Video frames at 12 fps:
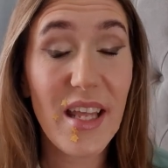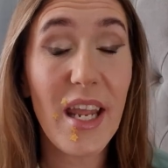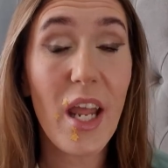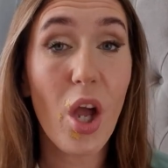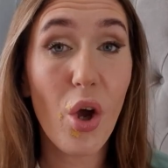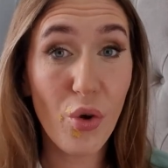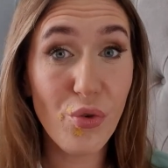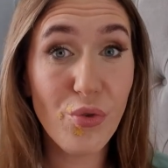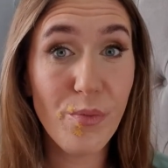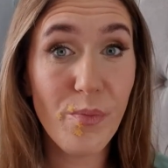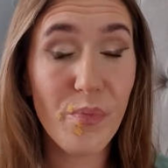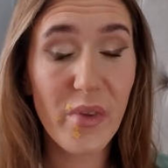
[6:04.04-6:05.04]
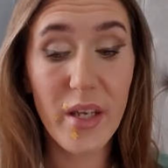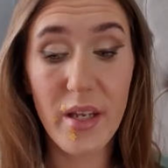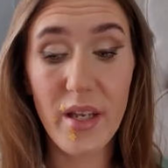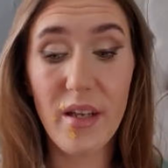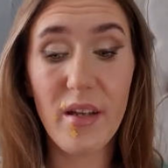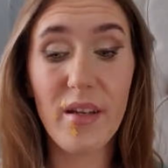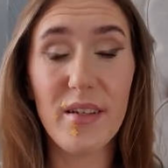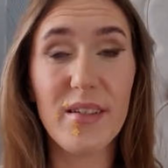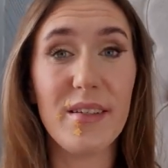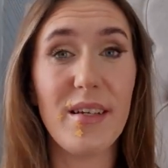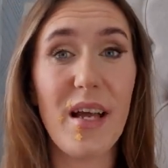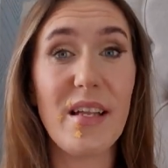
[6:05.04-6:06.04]
their home.
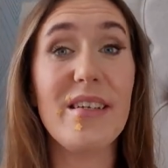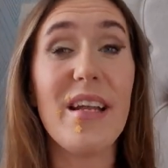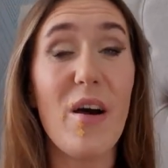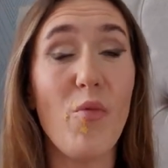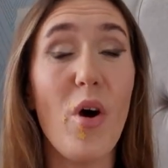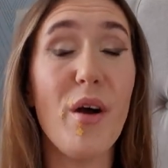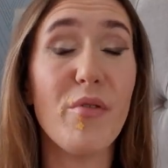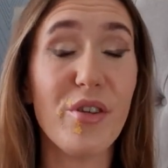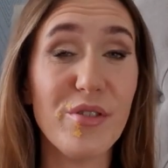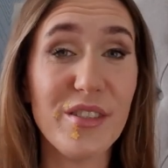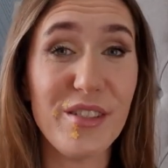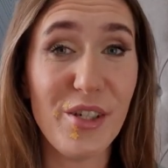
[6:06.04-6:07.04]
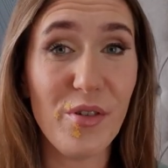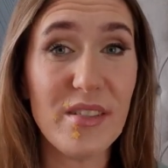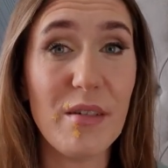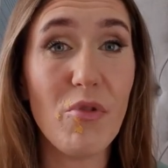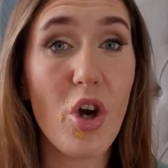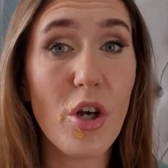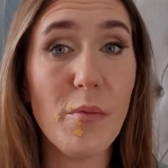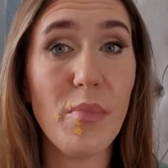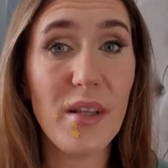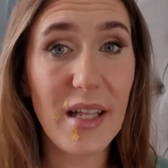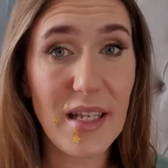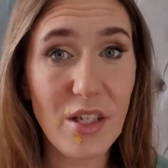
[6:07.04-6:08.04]
Now, what I'm going to do is I'm going to
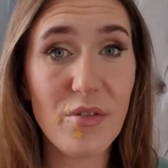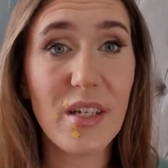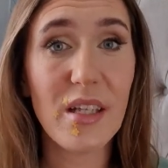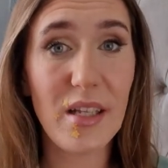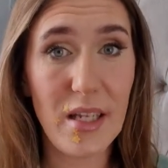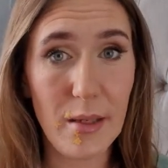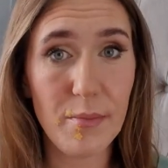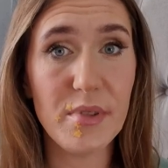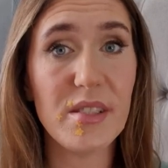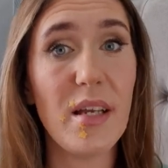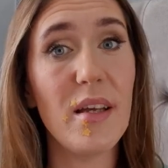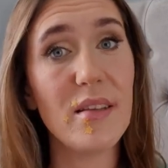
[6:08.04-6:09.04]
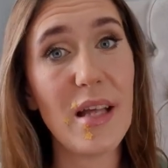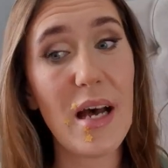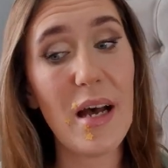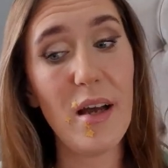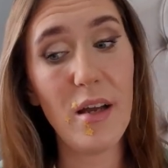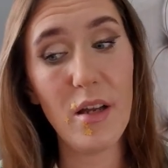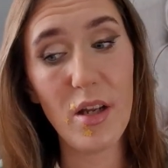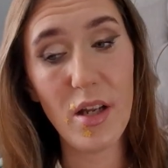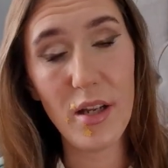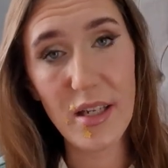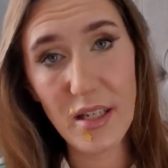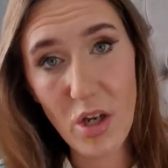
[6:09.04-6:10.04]
play you the clips that
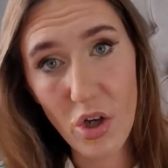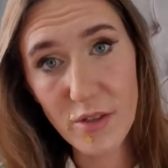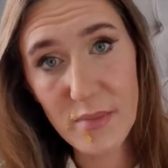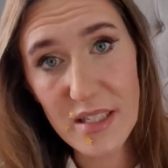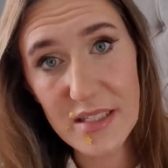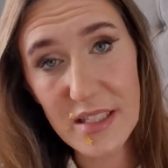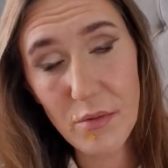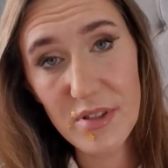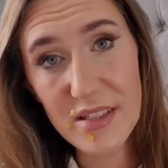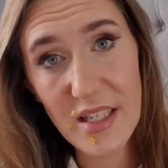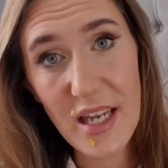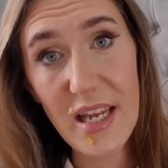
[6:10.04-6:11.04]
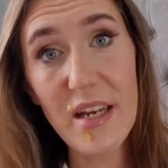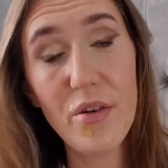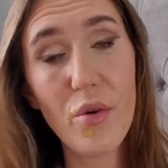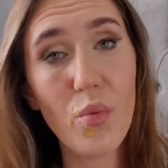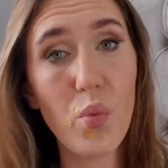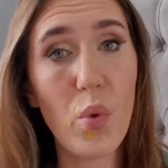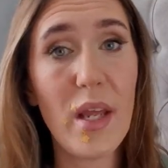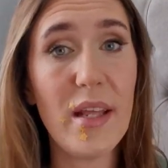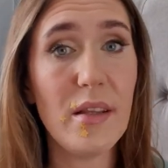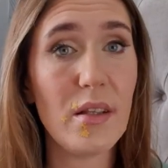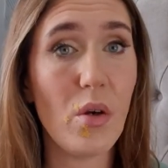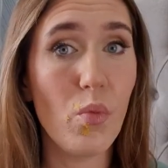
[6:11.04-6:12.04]
Oz Media was in
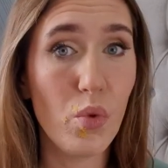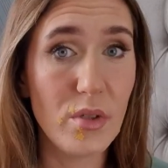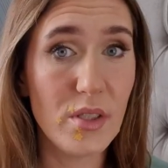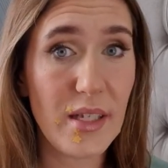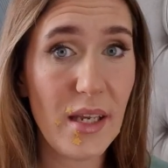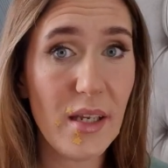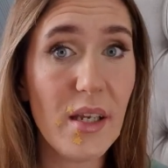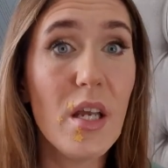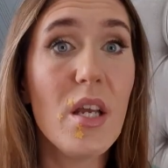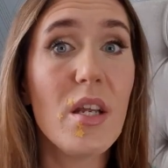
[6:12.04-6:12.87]
with Wonder.